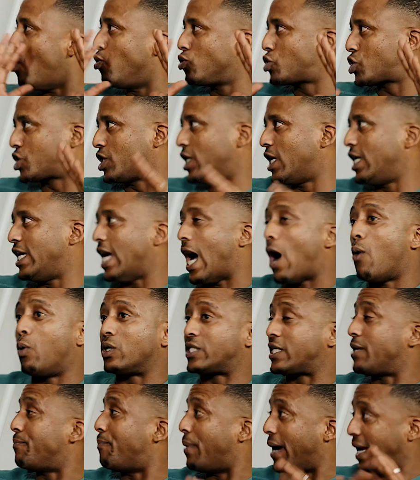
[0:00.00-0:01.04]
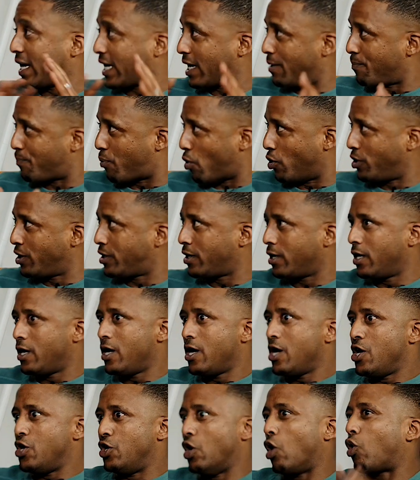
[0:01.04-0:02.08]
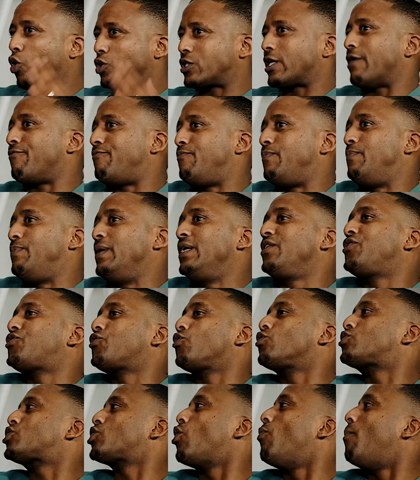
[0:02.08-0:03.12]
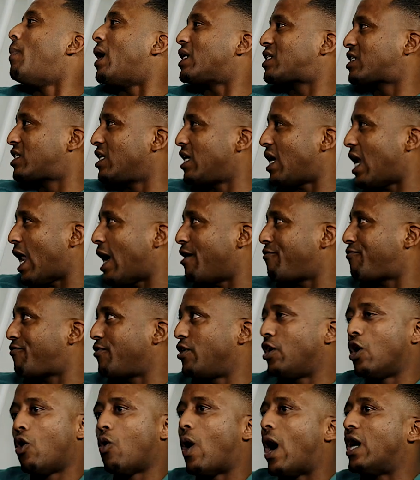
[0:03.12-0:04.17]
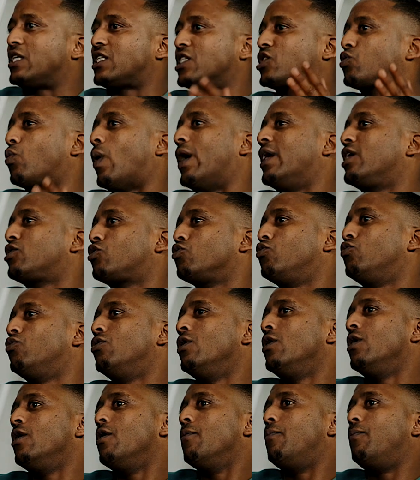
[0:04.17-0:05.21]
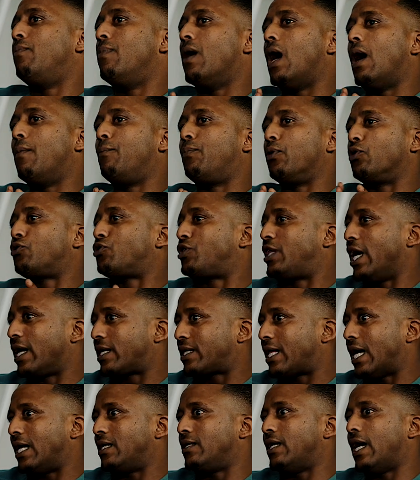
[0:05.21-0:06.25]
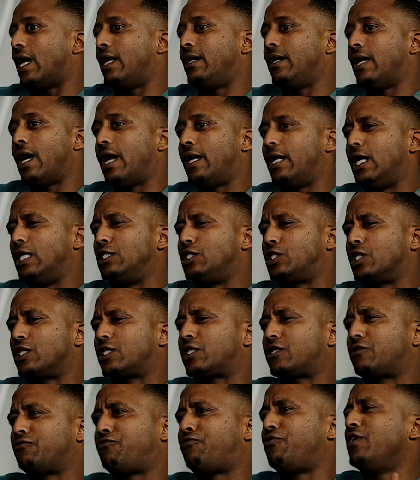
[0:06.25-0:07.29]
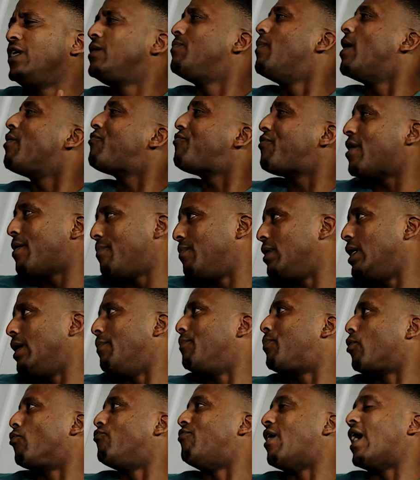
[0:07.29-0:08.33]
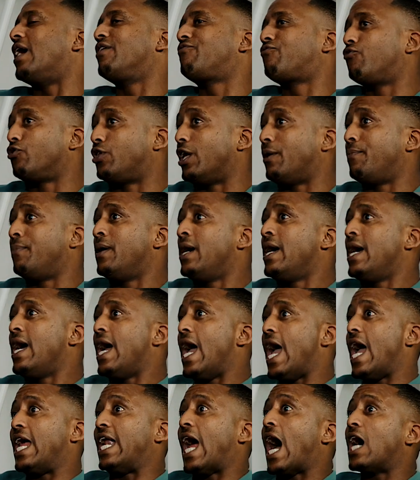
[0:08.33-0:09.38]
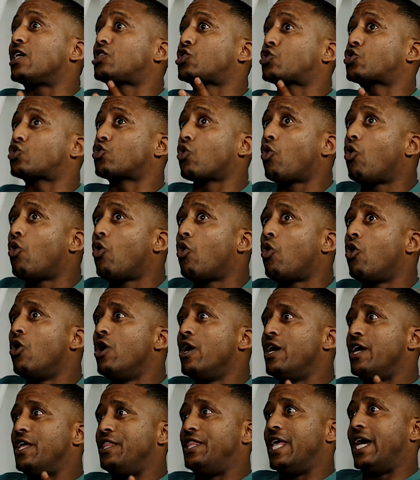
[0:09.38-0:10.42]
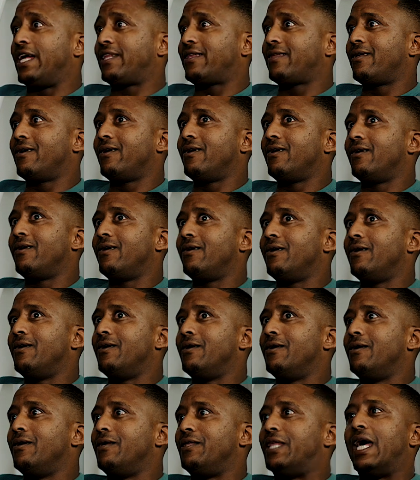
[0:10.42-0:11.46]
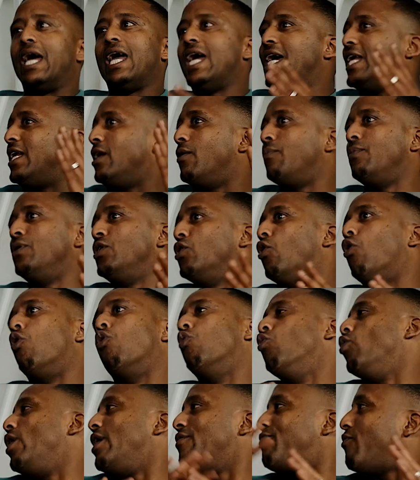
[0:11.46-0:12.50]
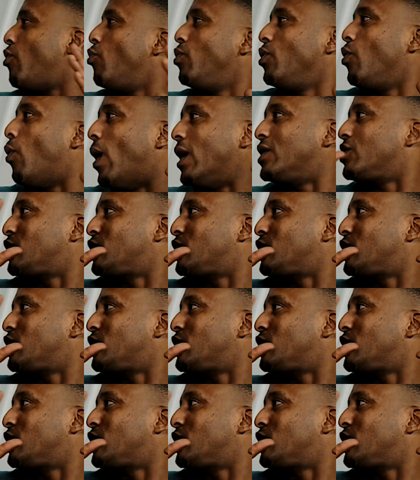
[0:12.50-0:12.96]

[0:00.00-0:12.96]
emotionally. I was at breaking point, you know, because I've been through so much in life. You know, I just wanted to um, protect and, and and and just feed my family and provide for them, and I saw that the enemy or whoever we